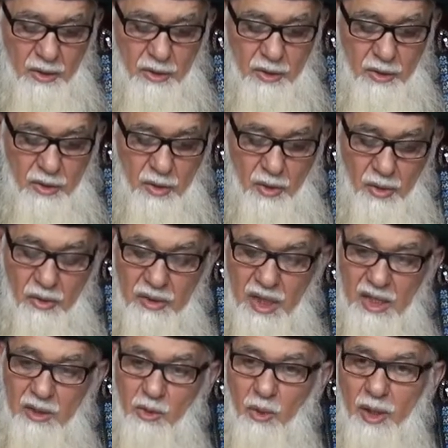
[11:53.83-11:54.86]
So
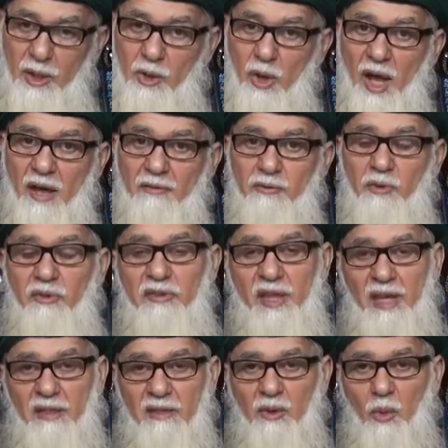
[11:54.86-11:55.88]
that's why you have to
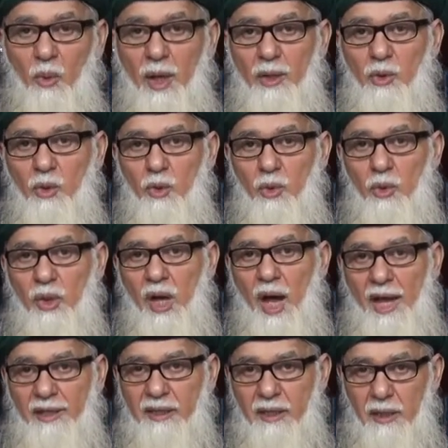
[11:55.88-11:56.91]
thank the one who
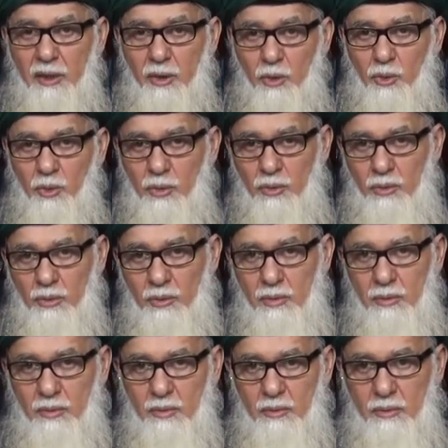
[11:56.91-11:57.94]
guiding you.
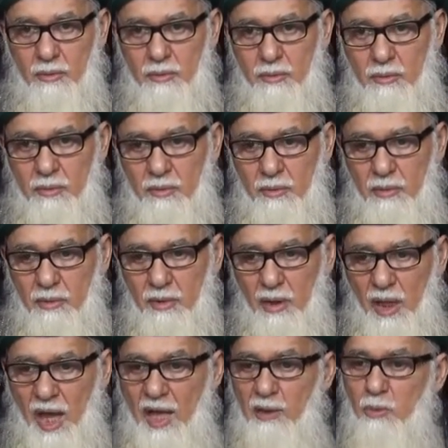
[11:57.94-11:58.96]

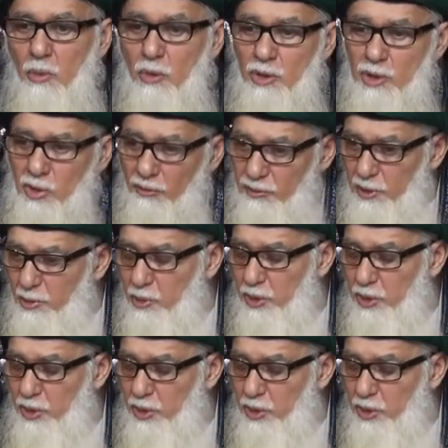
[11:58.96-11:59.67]
And most of the